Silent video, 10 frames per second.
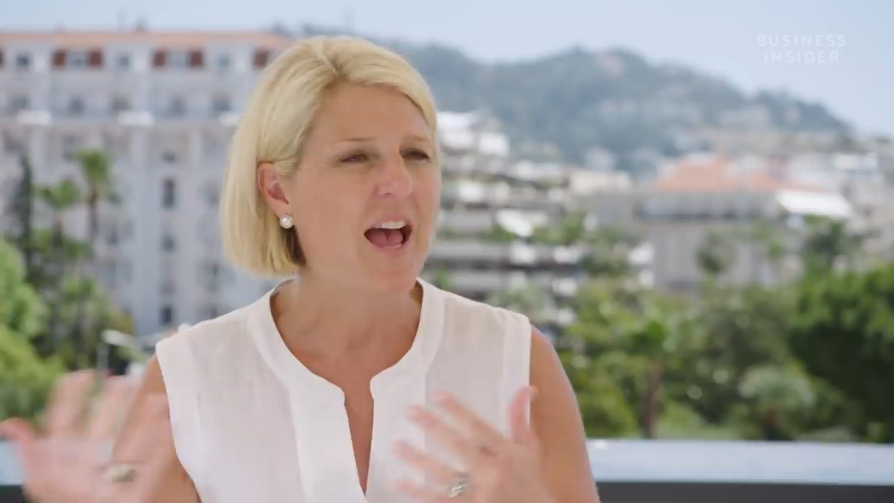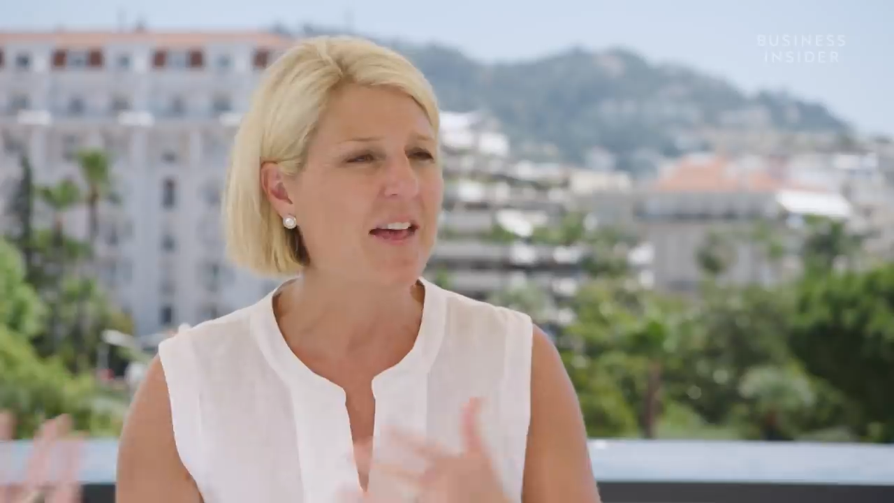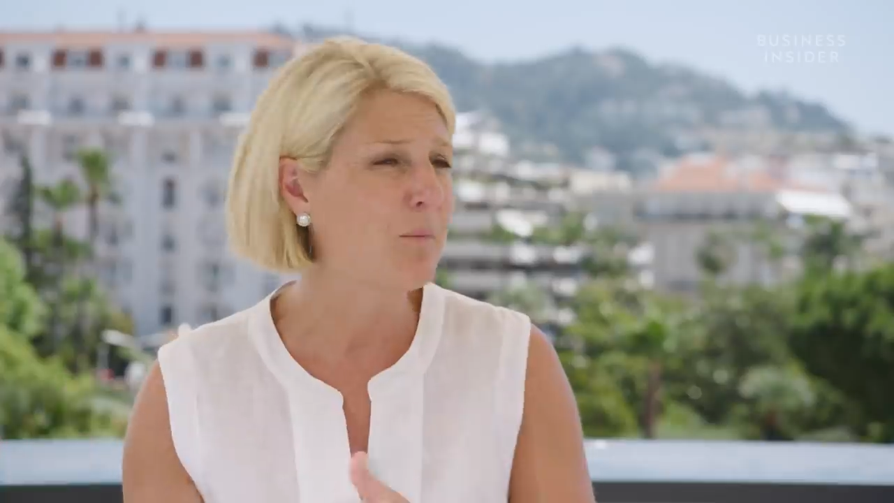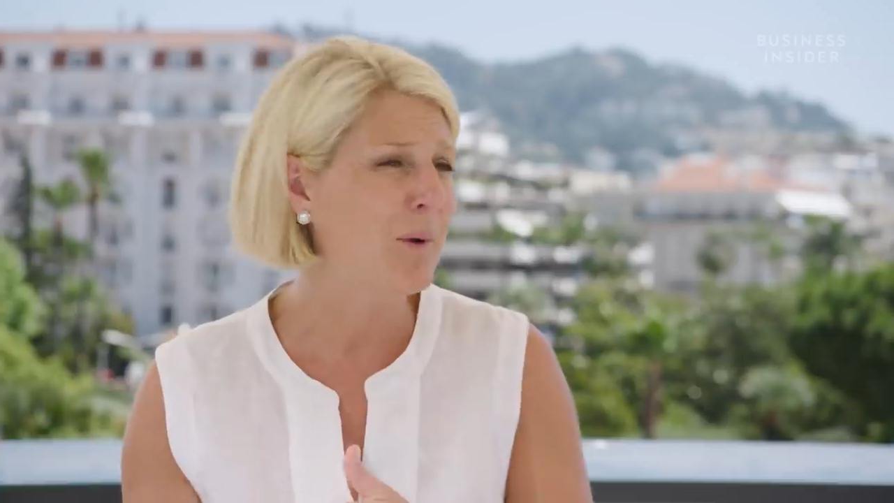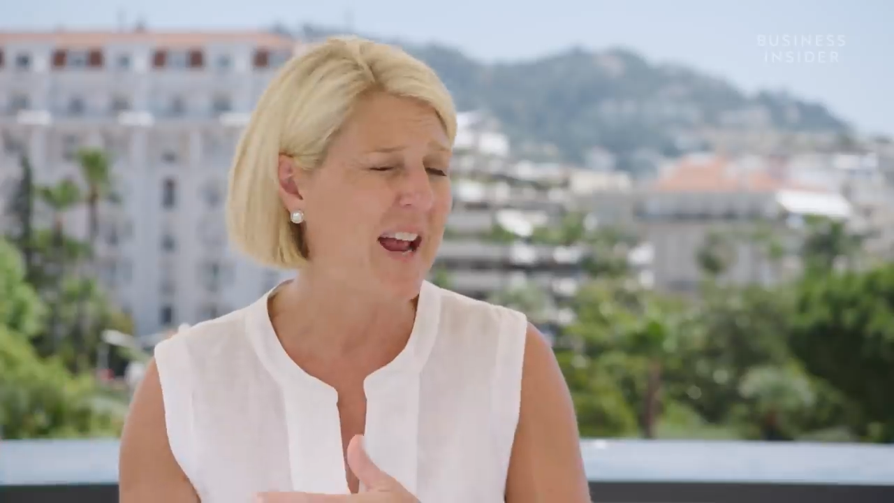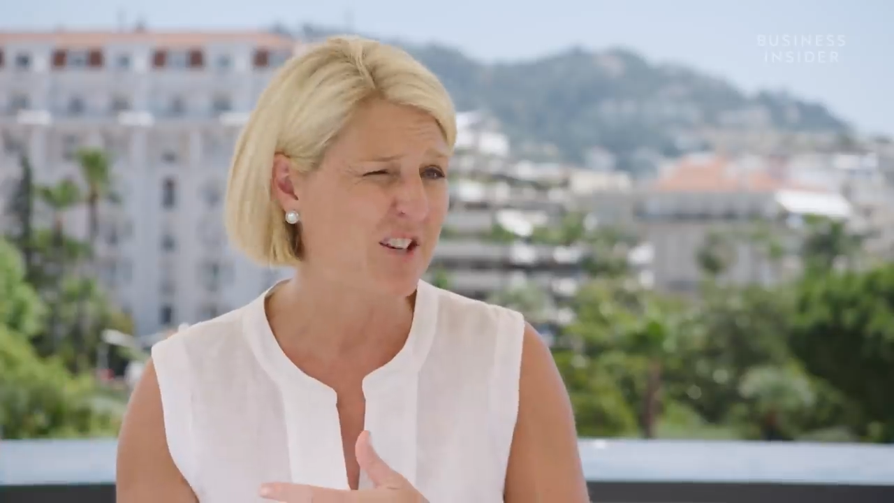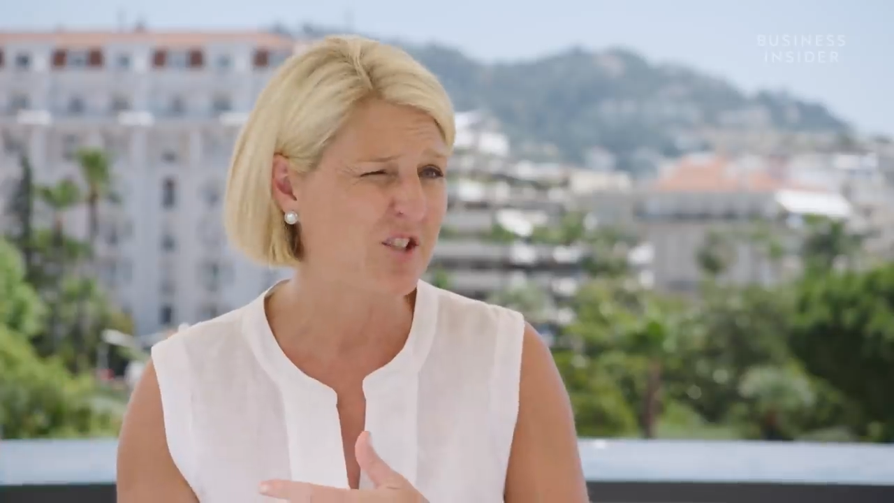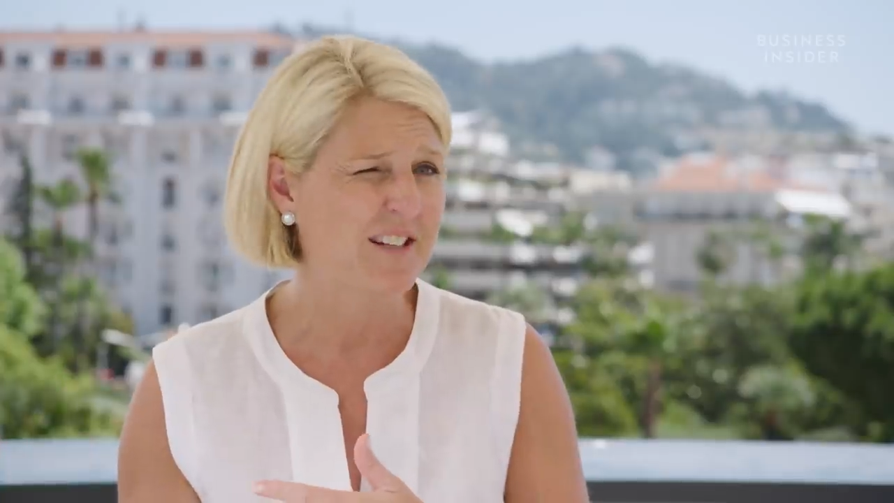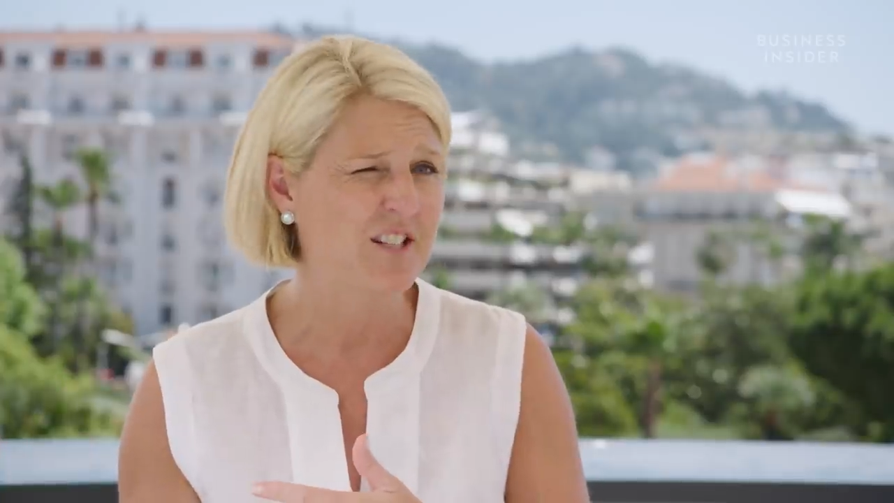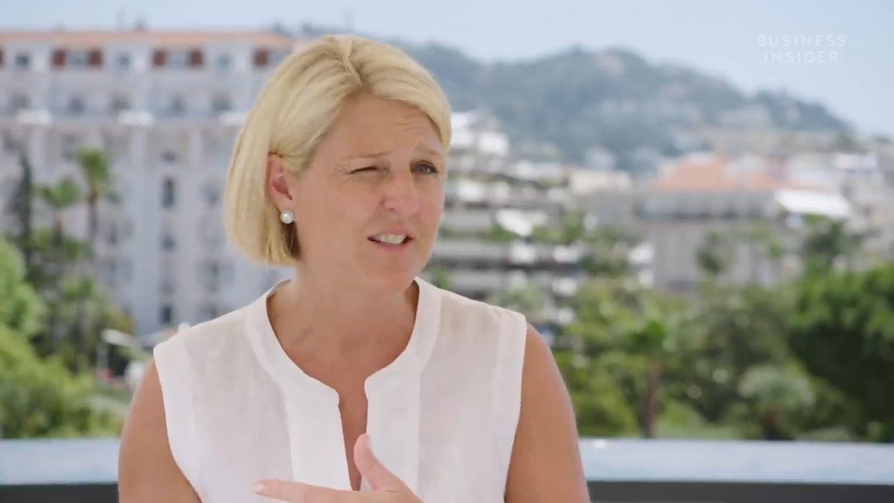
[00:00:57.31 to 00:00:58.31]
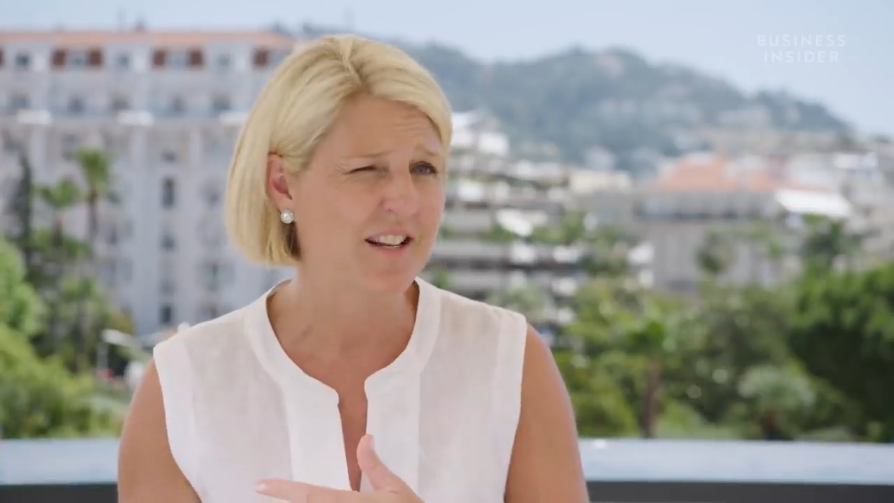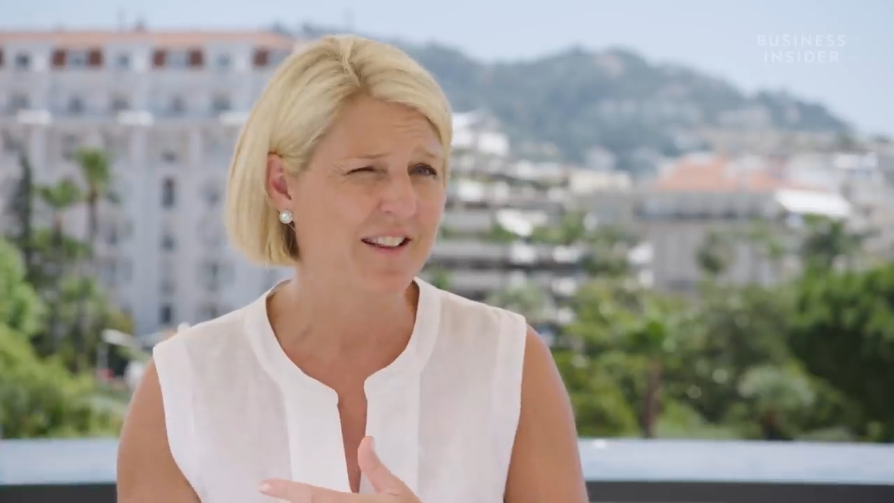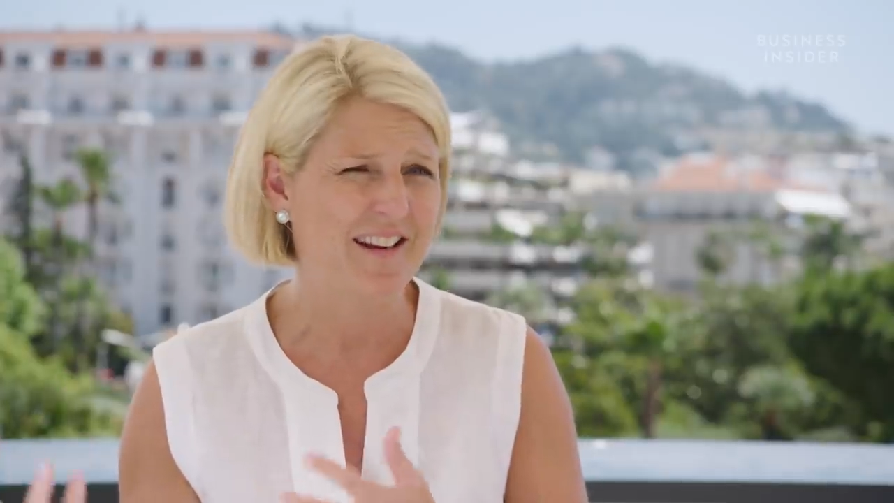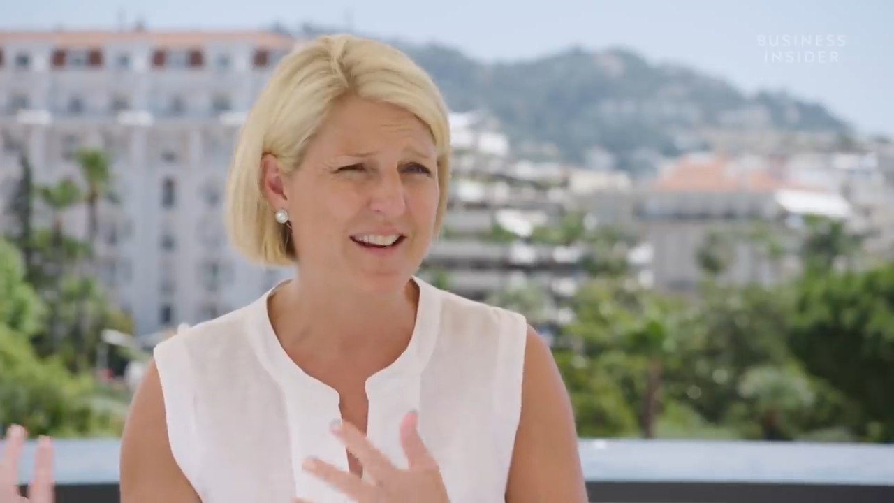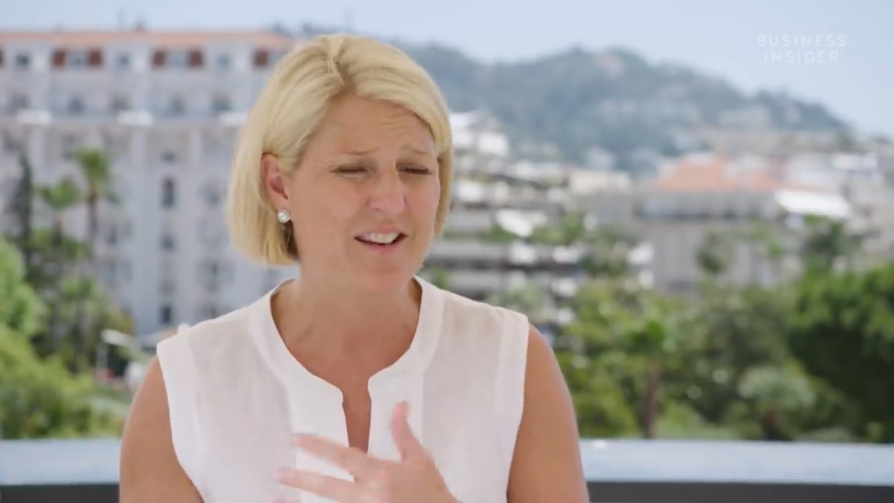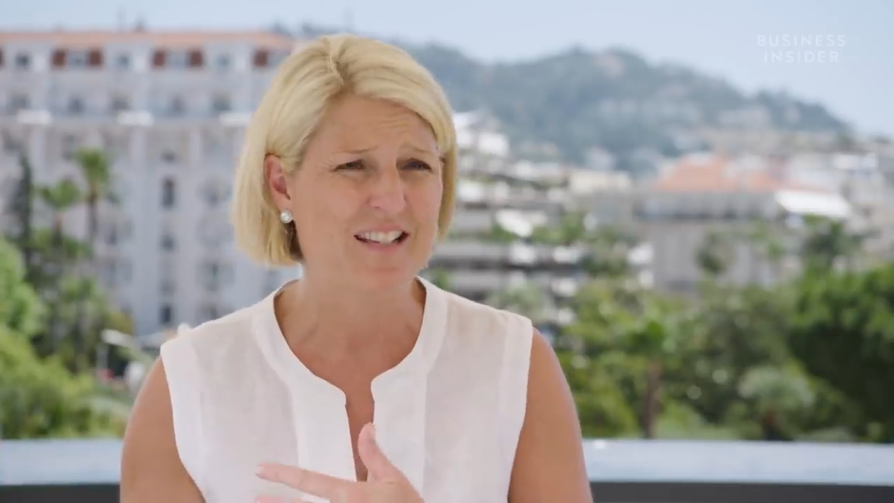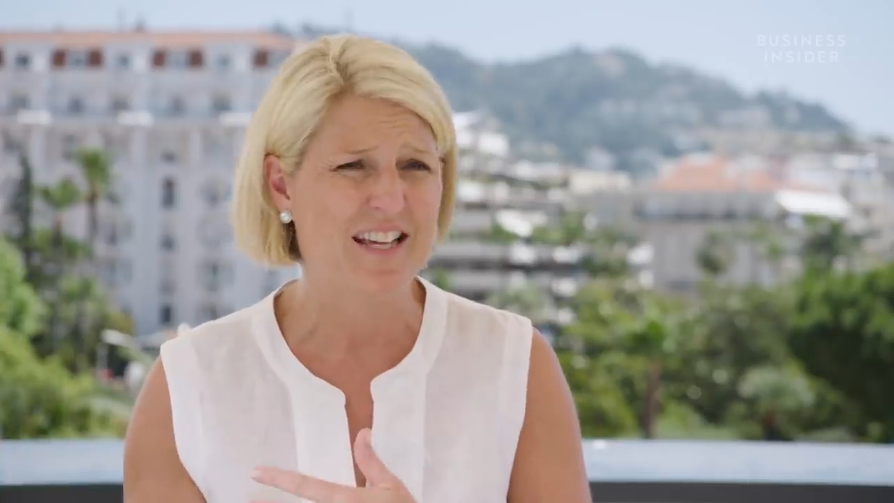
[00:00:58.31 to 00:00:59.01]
And then we actually just announced